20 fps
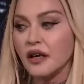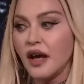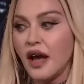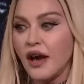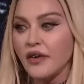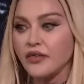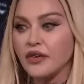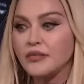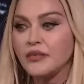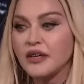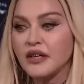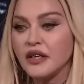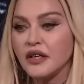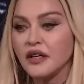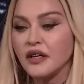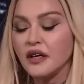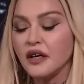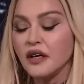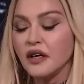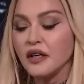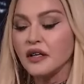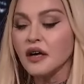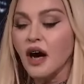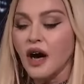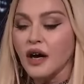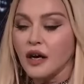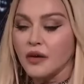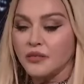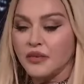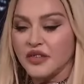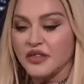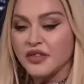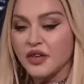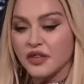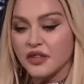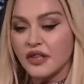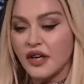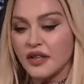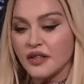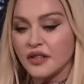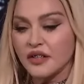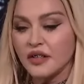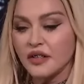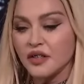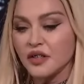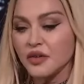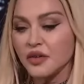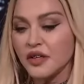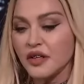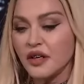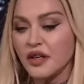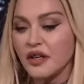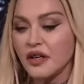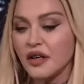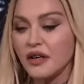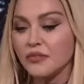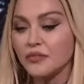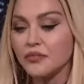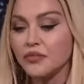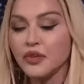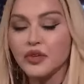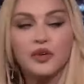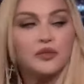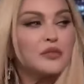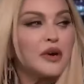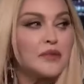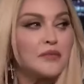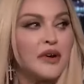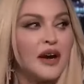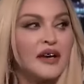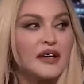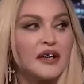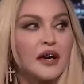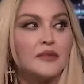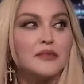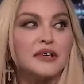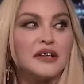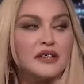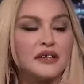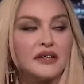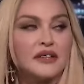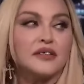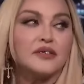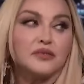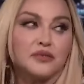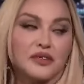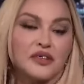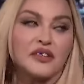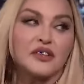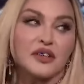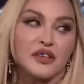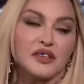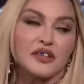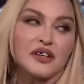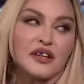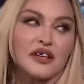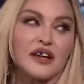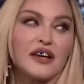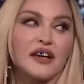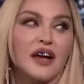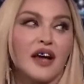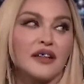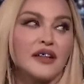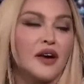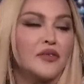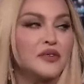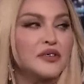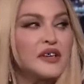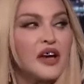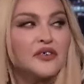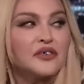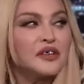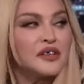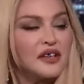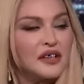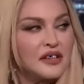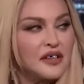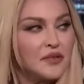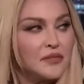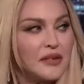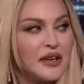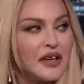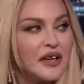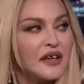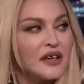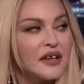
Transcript: everybody got up and started dancing to it, and it blew my mind. I mean, seriously, like, that was everything to me.